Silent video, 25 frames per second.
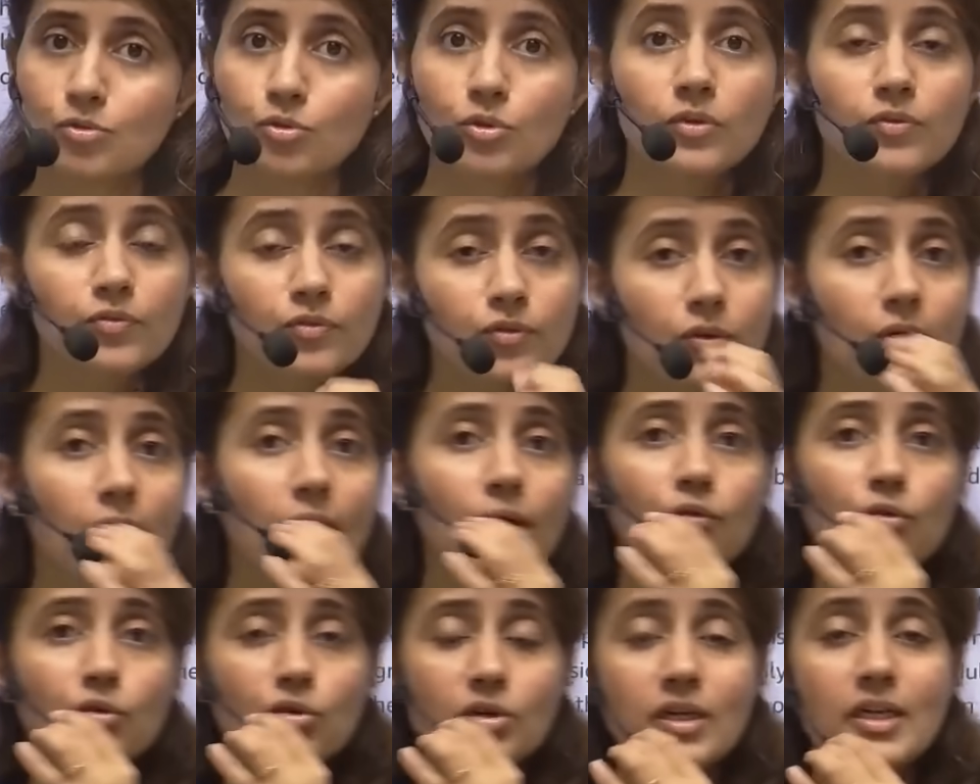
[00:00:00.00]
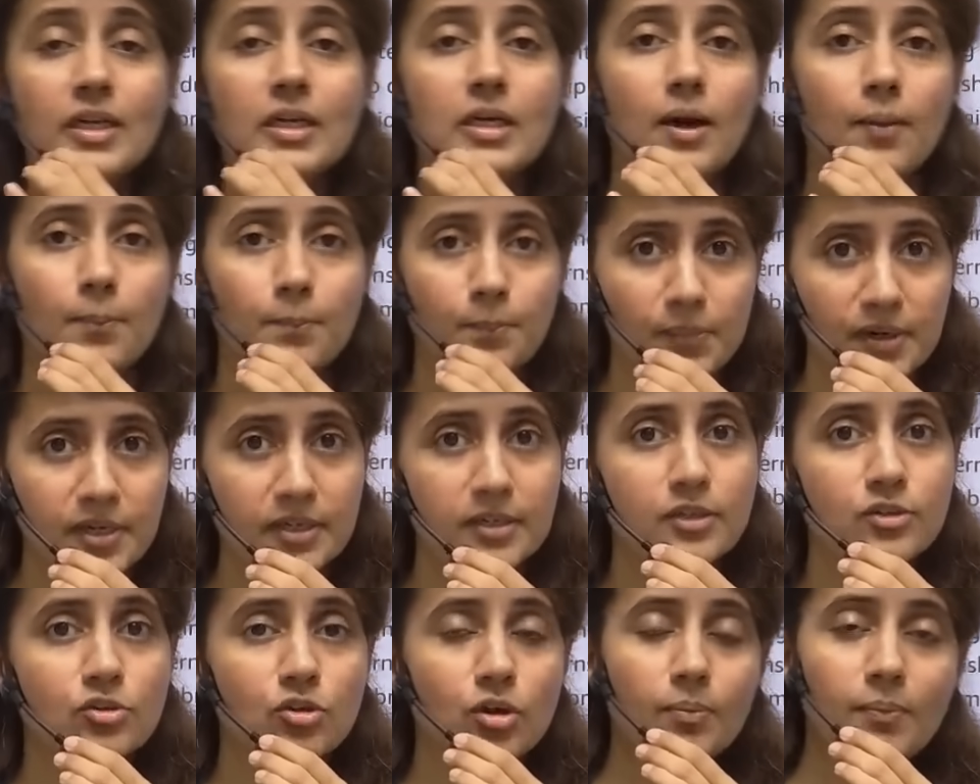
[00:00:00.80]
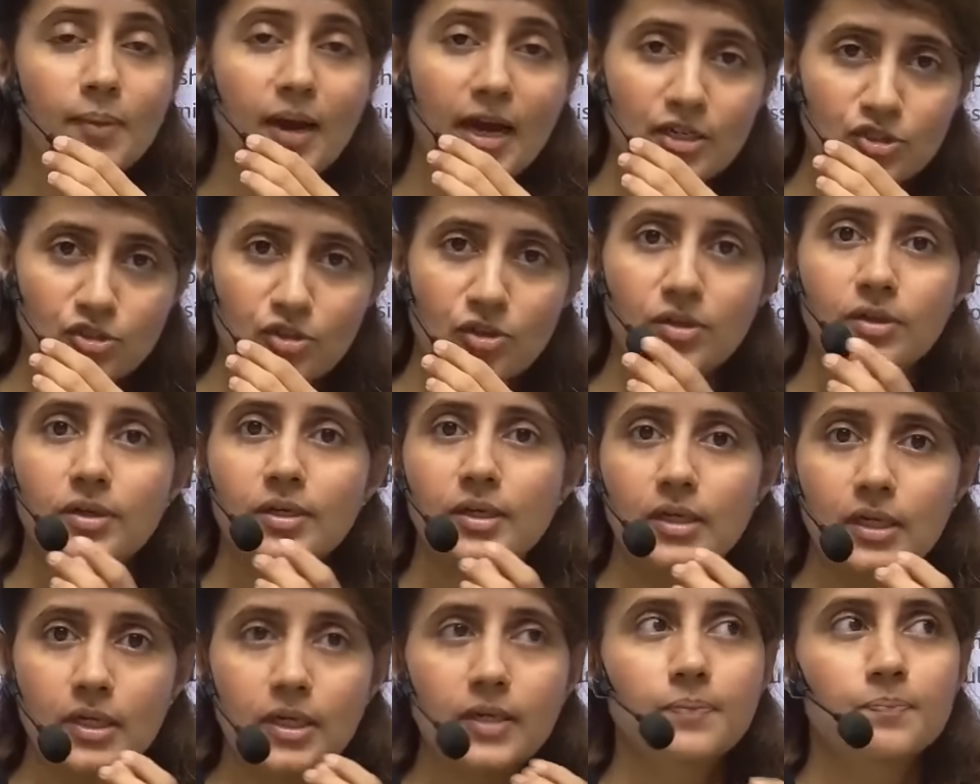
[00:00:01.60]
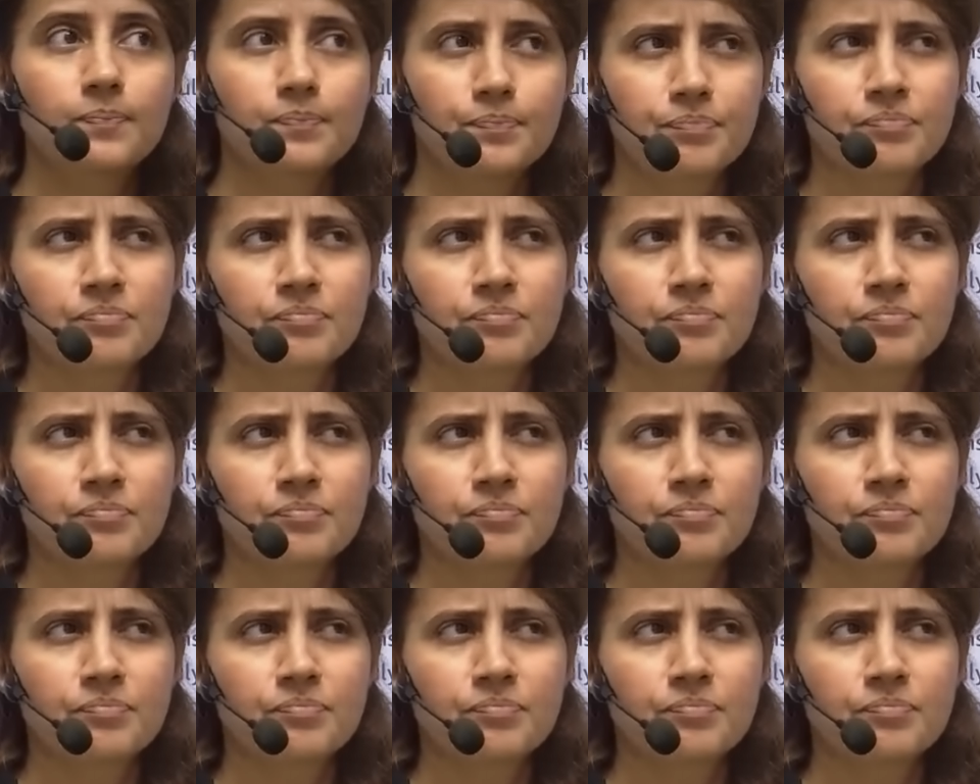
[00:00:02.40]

So if you have already completed your bachelor degree